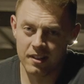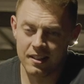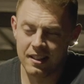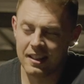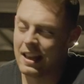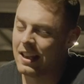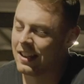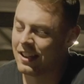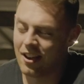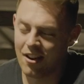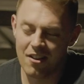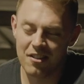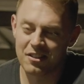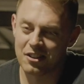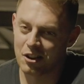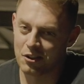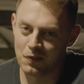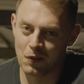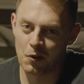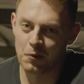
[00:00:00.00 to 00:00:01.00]
You can't
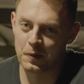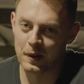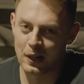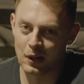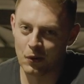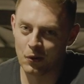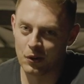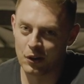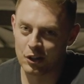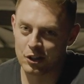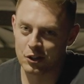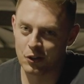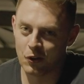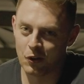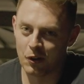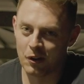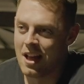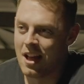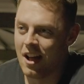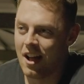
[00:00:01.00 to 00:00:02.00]
go wrong with Lorna
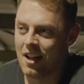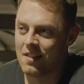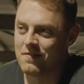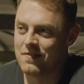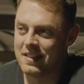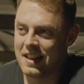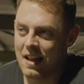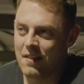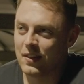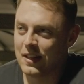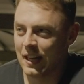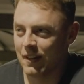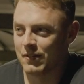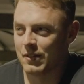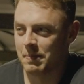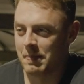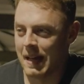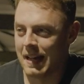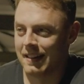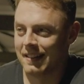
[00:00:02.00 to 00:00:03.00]
Shore. I've never loved
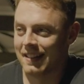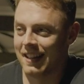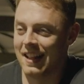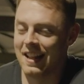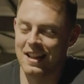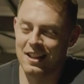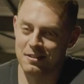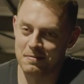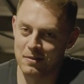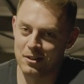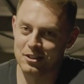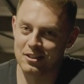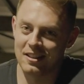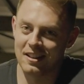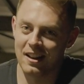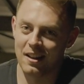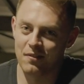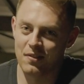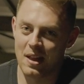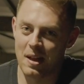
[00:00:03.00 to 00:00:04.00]
a band as much as I
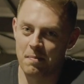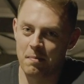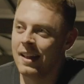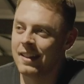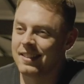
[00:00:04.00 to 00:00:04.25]
love them.